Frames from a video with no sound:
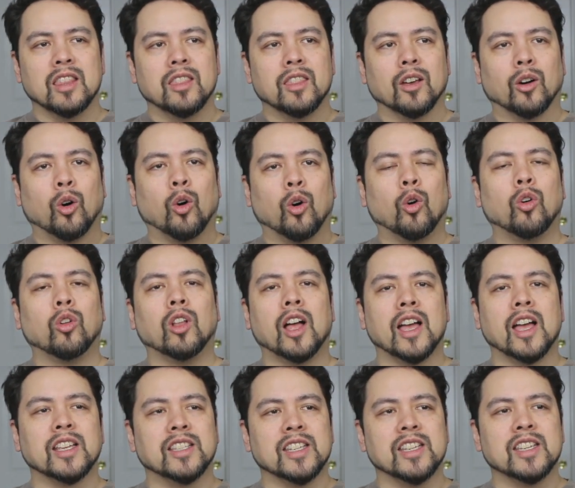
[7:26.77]
The whole
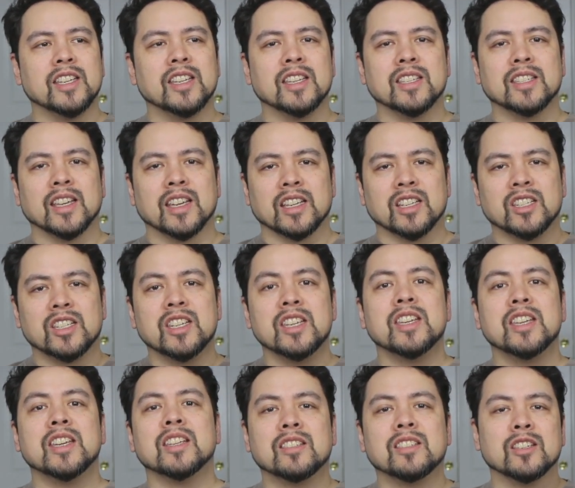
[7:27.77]
idea is like she
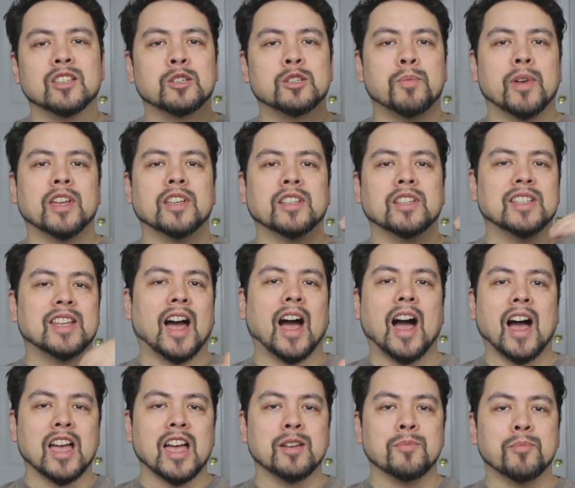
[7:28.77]
gets to spend
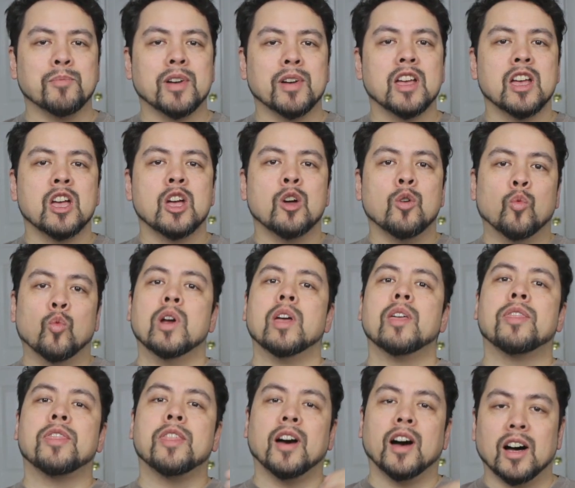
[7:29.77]
time
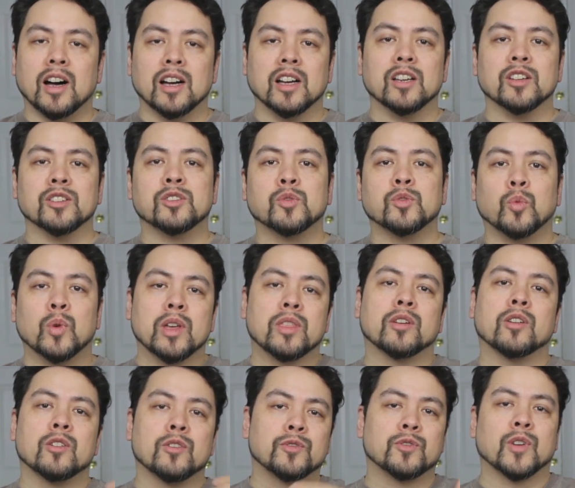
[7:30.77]
with us, with
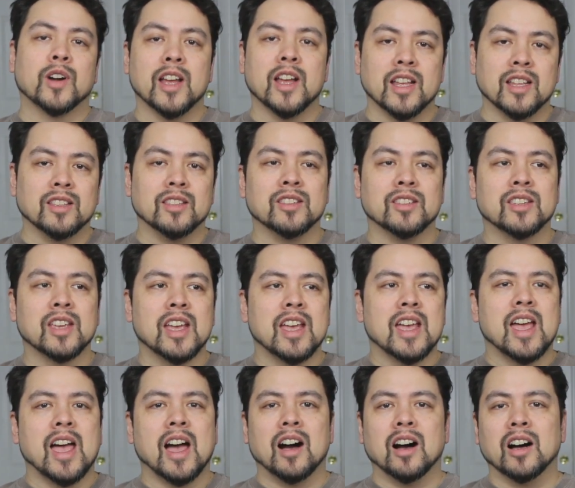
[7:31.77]
her friends,
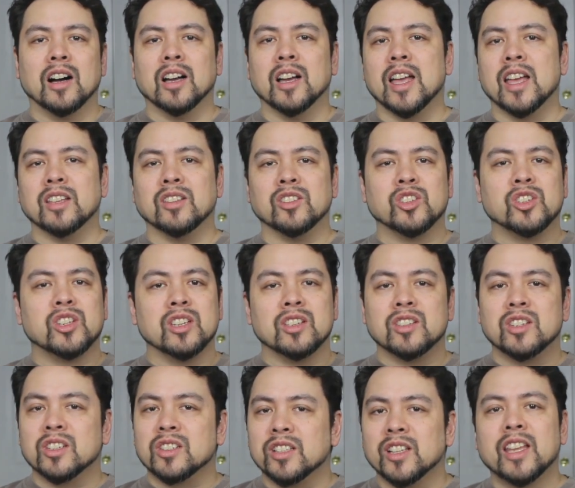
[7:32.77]
uh, and she's
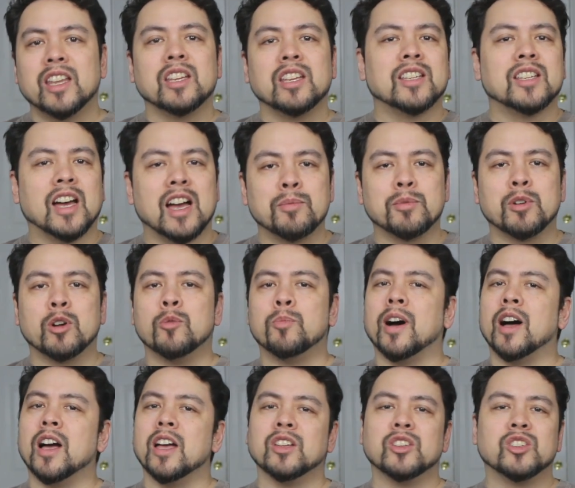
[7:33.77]
just letting time go
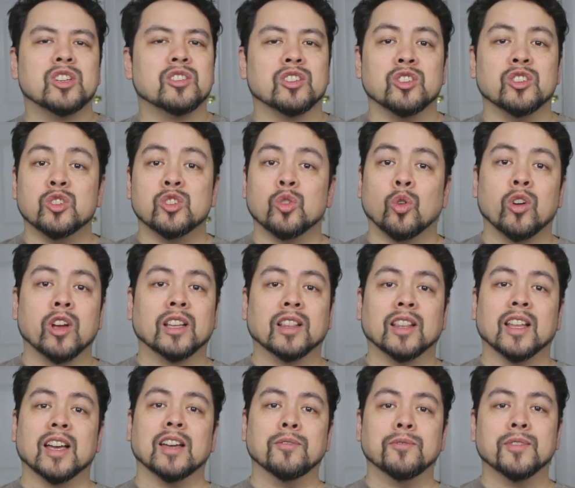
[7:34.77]
by and she's enjoying
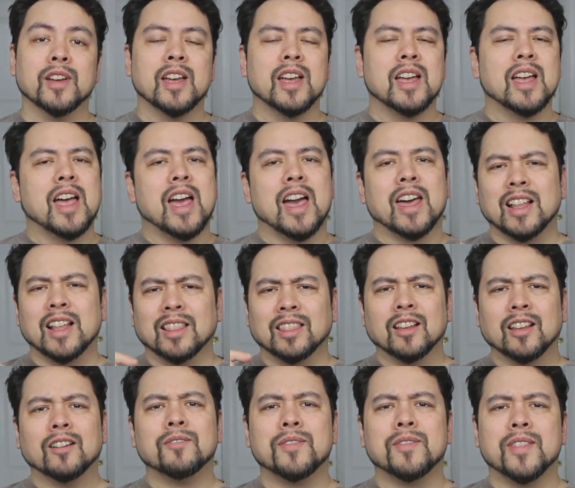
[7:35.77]
life. And I
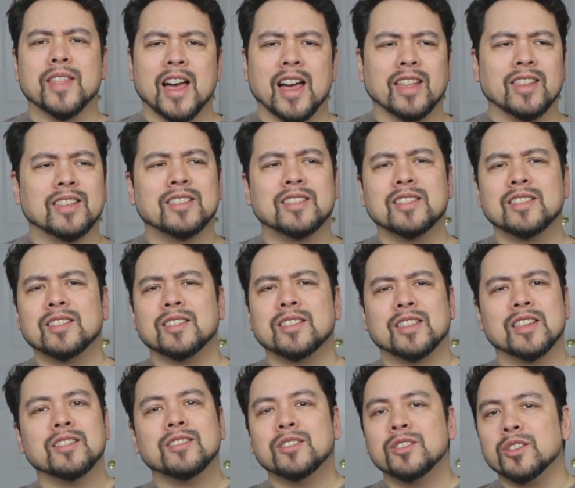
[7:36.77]
love that. This is
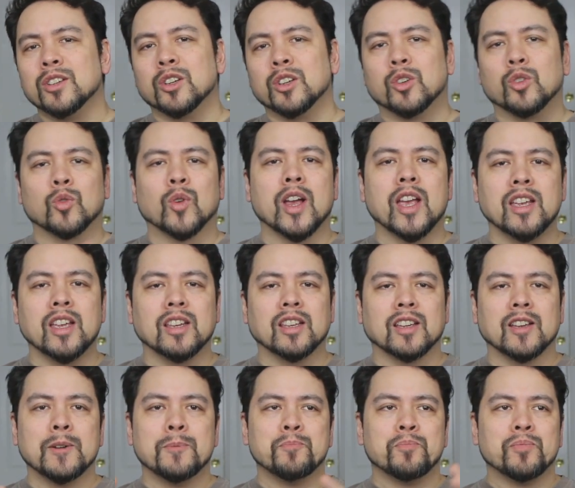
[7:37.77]
this is a great
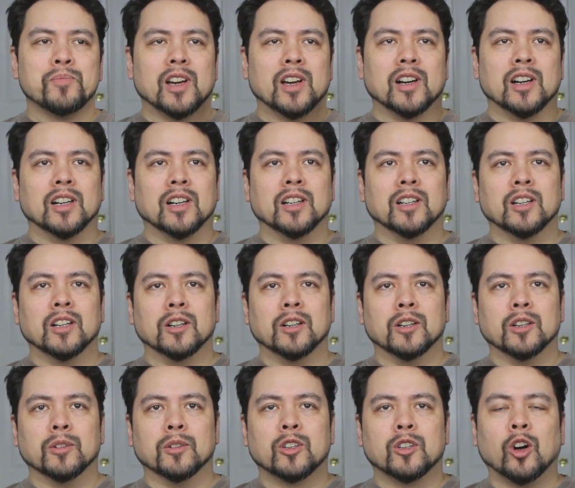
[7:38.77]
uh,
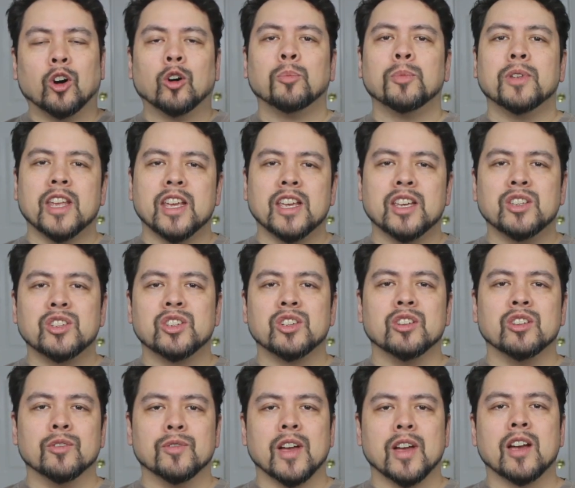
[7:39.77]
uh
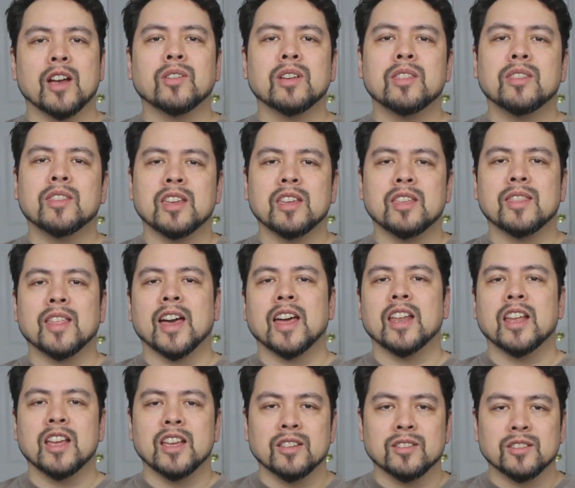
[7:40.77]
culmination of everything that
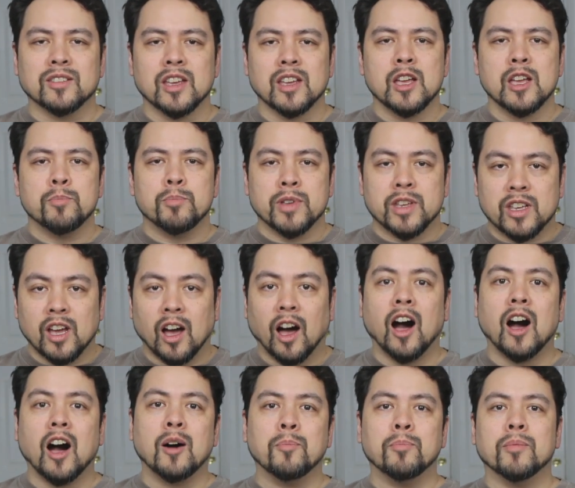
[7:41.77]
has
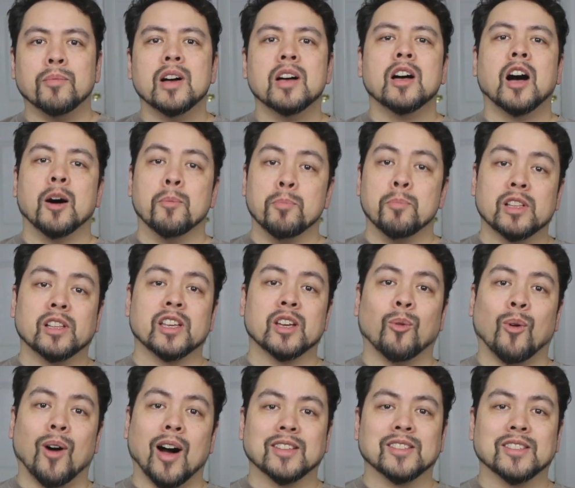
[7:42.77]
become Amelia
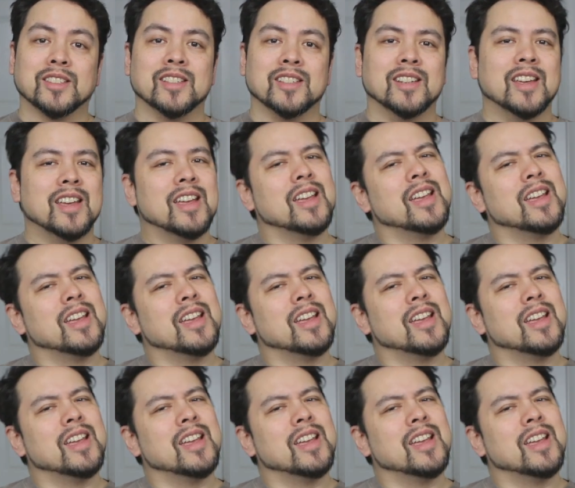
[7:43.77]
Watson.